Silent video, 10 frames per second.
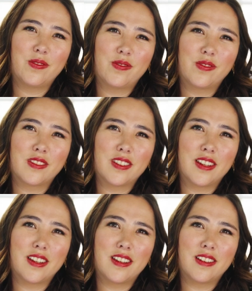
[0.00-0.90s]

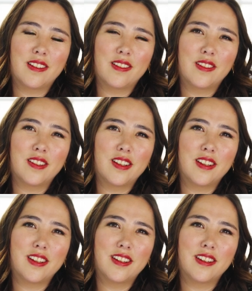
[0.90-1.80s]

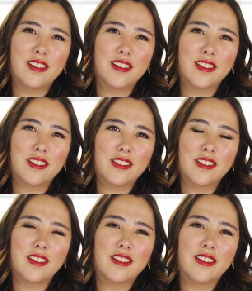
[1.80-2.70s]

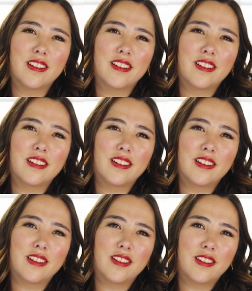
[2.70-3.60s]

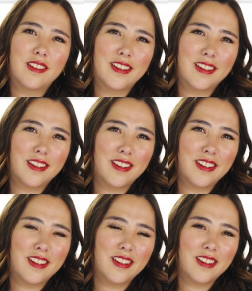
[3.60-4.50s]

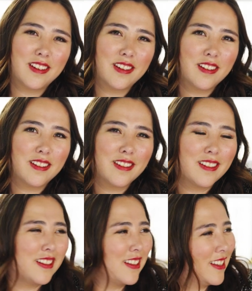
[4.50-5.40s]

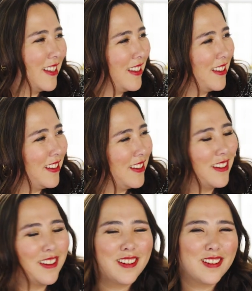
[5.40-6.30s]

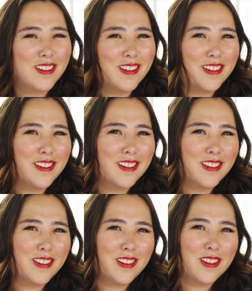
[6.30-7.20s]

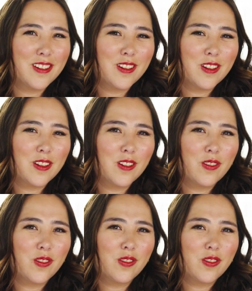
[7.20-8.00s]
(silent)